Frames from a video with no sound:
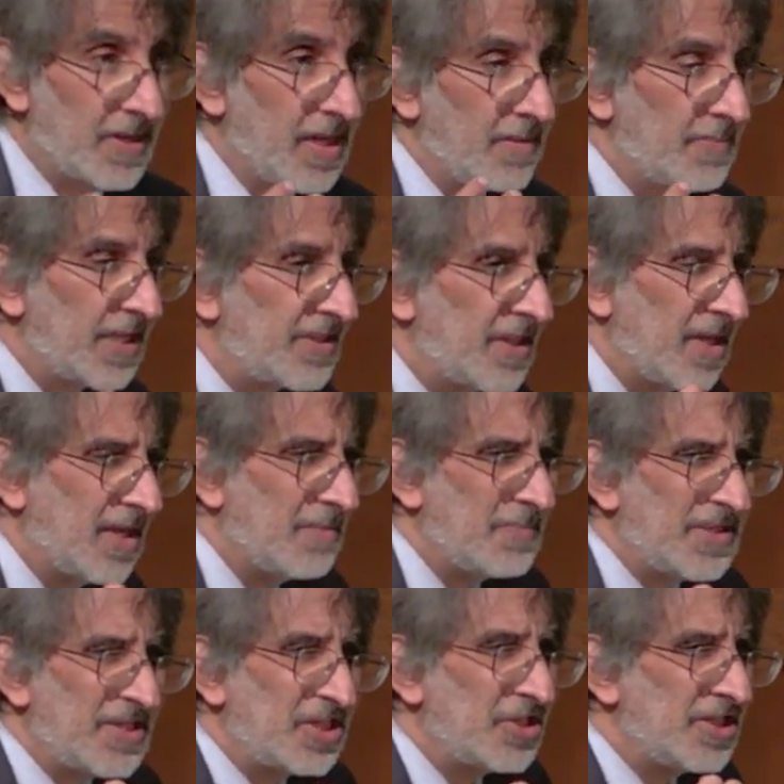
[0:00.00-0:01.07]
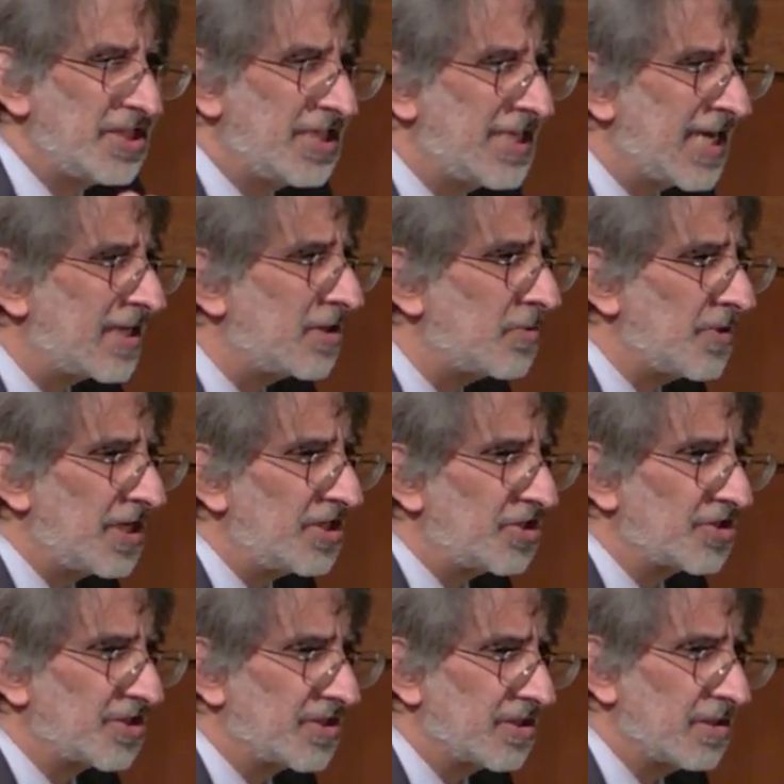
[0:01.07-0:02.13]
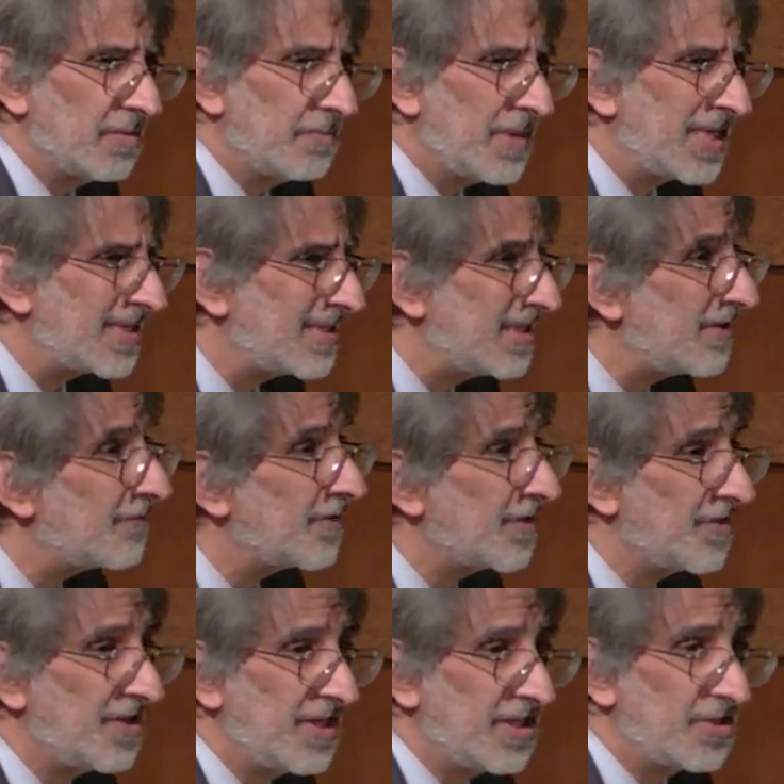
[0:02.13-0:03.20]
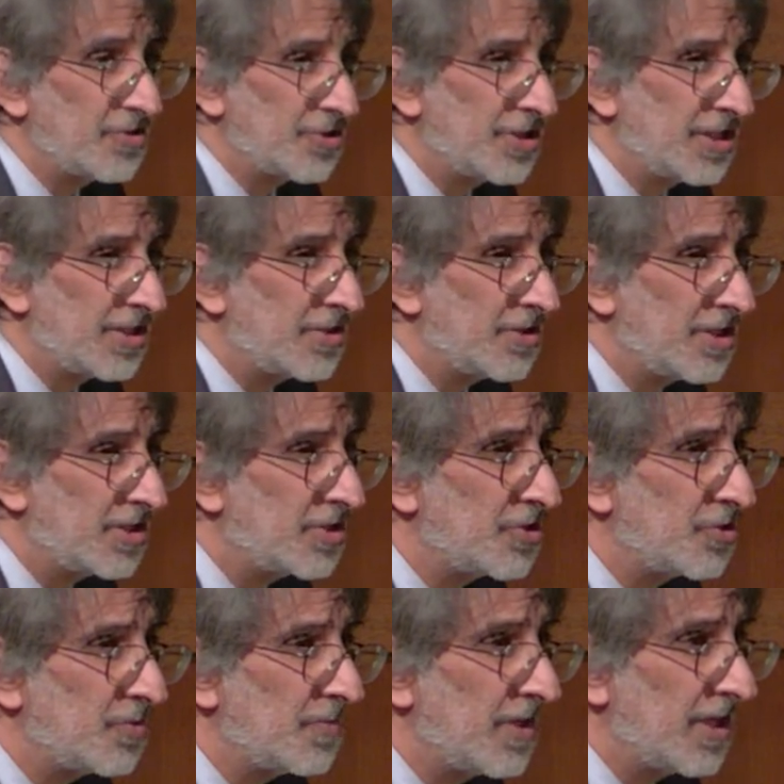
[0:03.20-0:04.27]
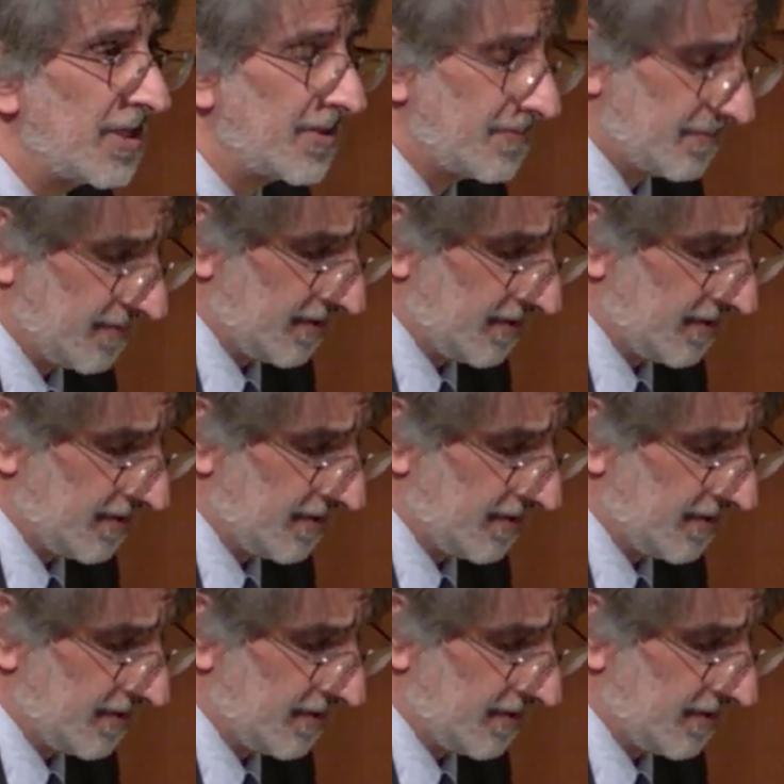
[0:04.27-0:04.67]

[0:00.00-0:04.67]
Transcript: but, but the, the Declaration meant different things, you see, to these two men.